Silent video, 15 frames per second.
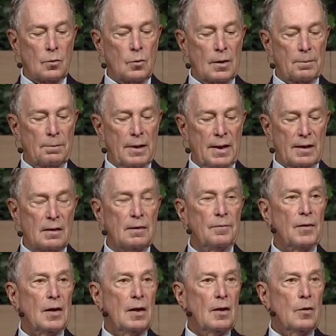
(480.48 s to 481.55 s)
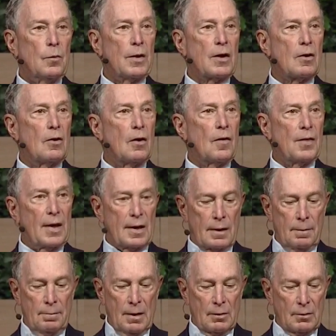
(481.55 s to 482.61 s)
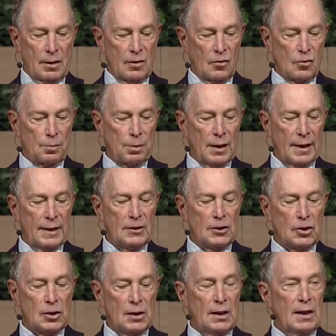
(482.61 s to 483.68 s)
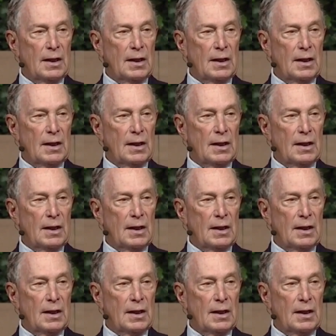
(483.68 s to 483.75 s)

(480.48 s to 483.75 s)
one banner. We call that America's Pledge,